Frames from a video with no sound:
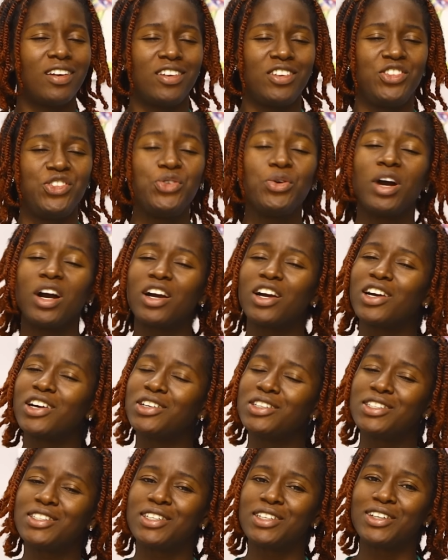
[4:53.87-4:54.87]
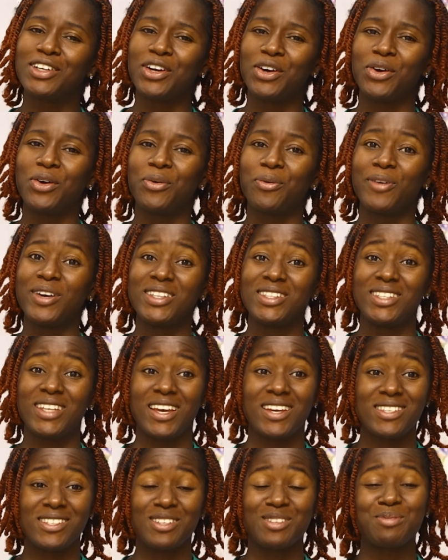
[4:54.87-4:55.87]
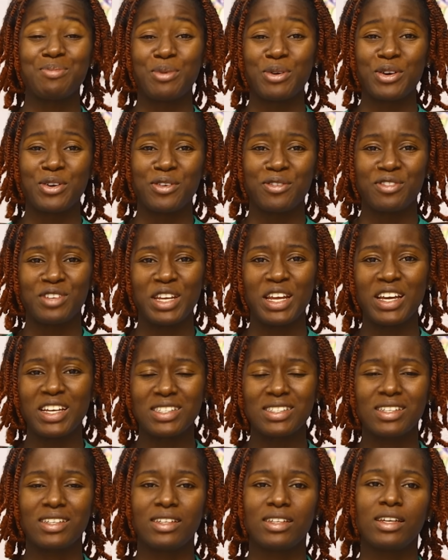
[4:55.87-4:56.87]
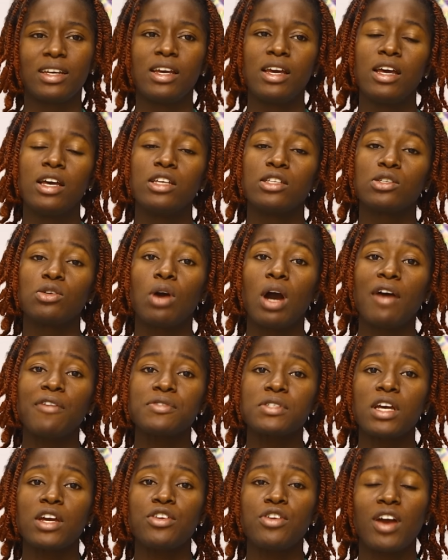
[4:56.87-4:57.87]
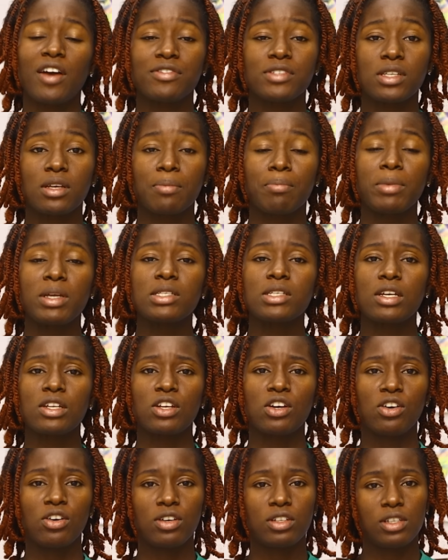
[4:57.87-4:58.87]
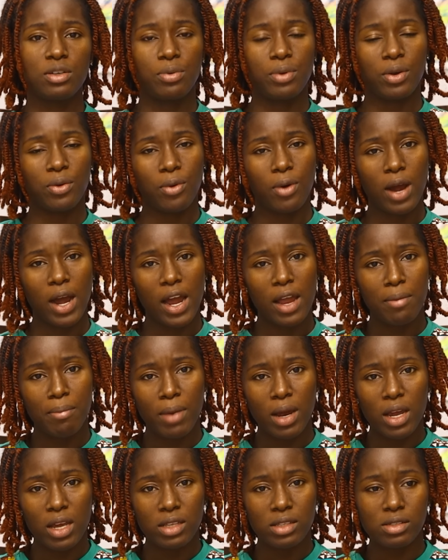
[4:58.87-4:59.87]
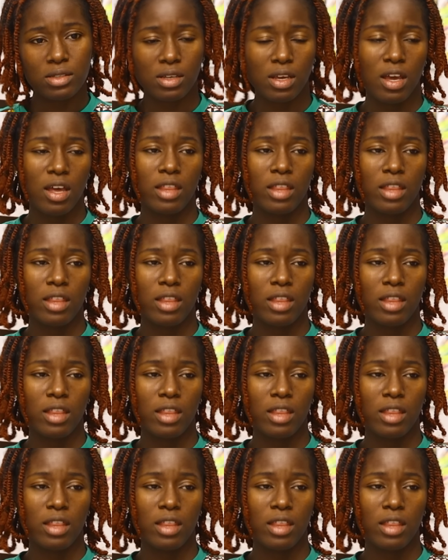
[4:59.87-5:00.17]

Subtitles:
you are good to go with Texas Board of Nursing. So after you have submitted all the requirements,